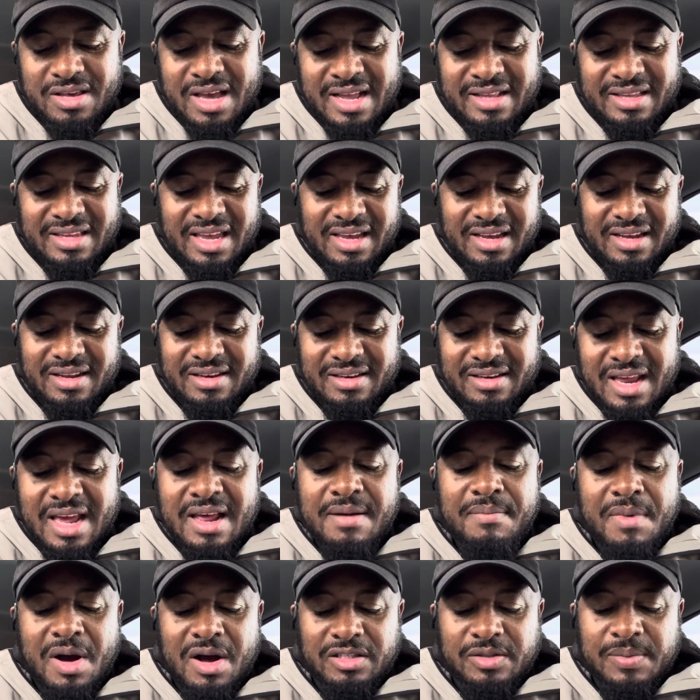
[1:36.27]
I think they'll
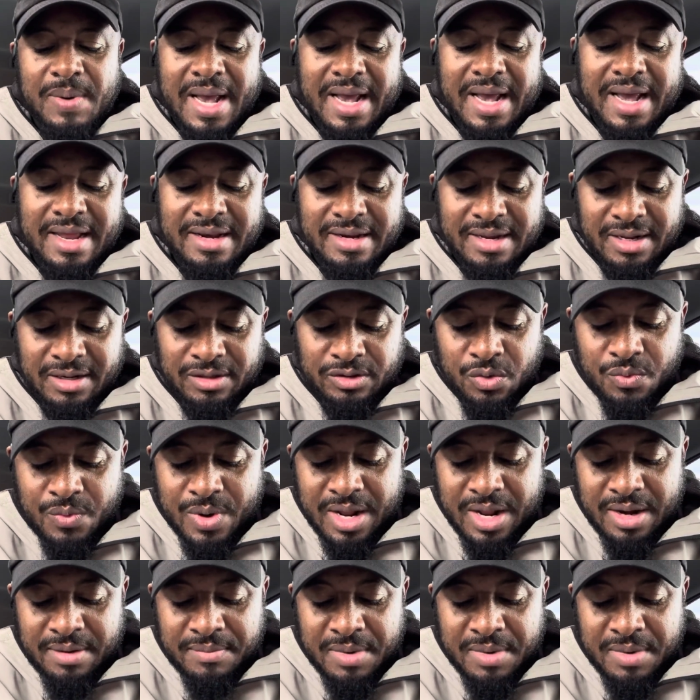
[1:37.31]
bounce back and they'll do well.